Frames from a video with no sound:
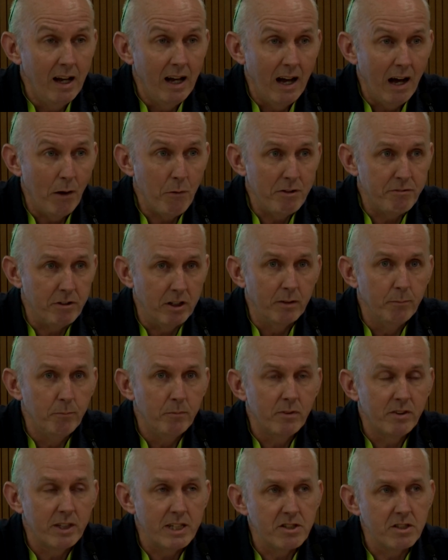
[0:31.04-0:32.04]
However,
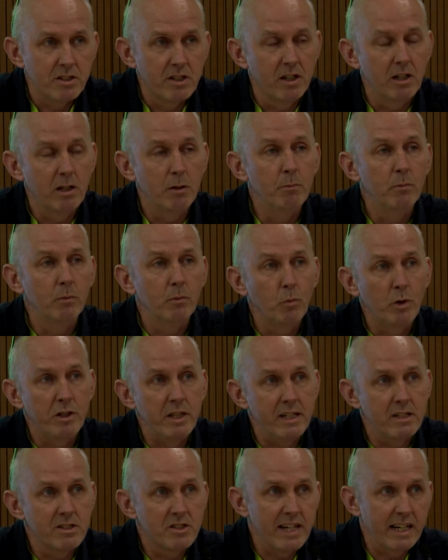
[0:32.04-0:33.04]
this term,
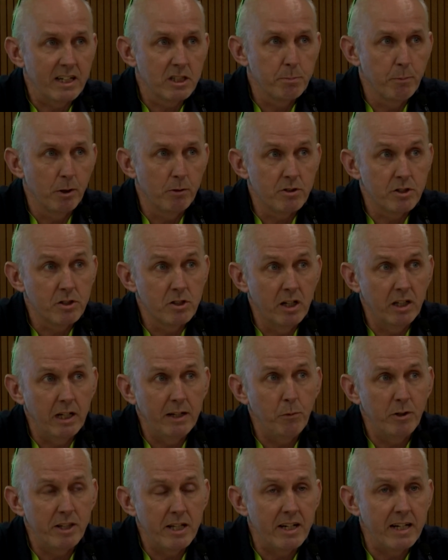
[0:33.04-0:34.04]
within 6 months, certainly
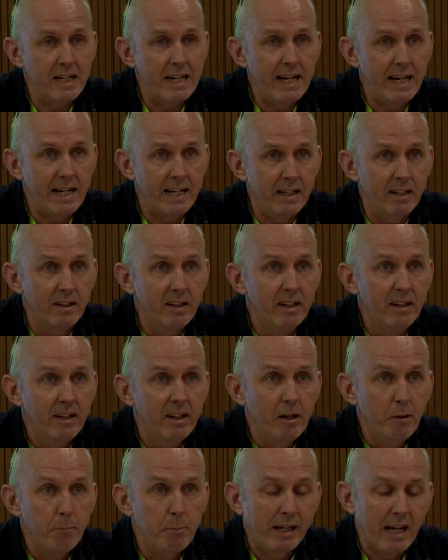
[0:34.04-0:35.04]
within a year,
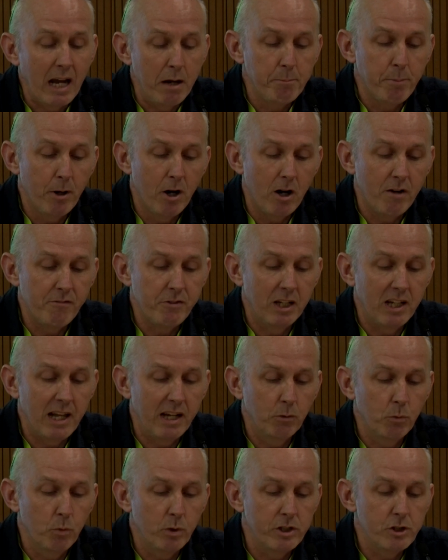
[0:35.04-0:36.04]
became part of the
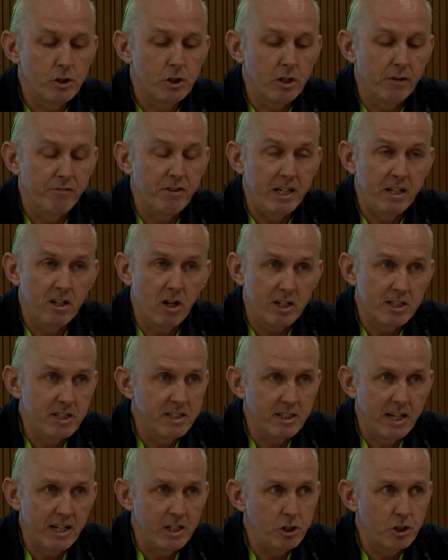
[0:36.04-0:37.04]
language of the
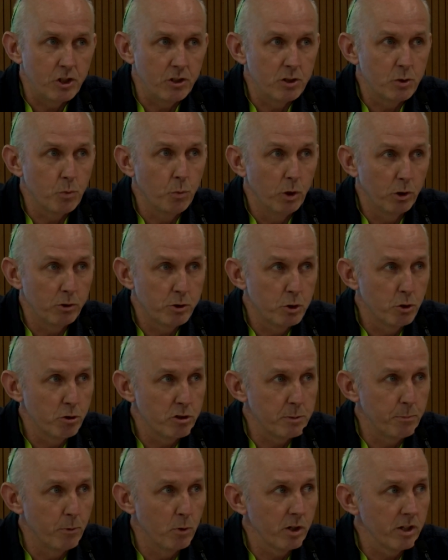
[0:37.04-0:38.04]
United Nations World
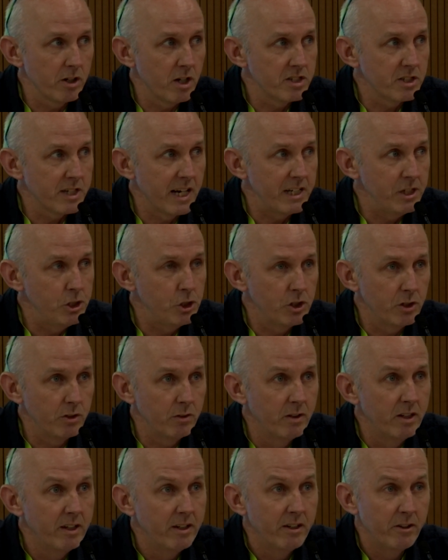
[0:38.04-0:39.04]
Tourism
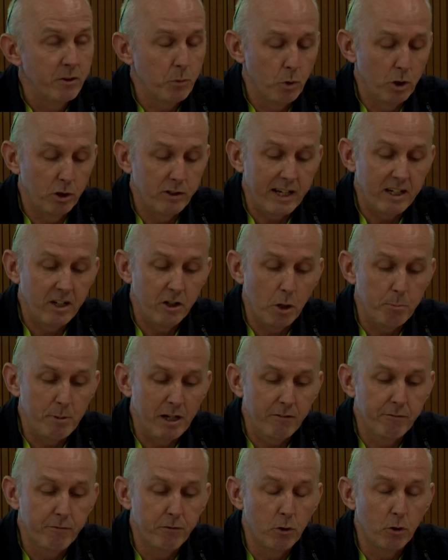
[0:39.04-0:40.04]
Organization, the World
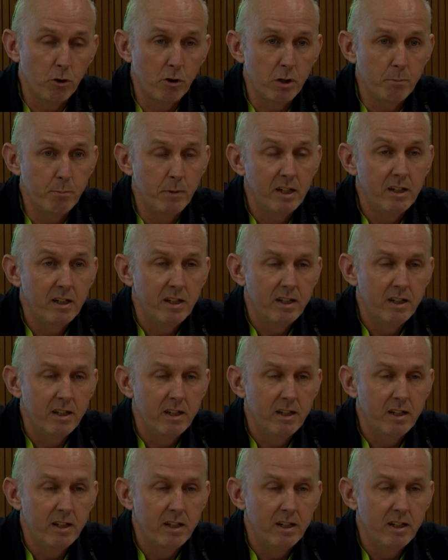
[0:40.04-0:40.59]
Economic Forum,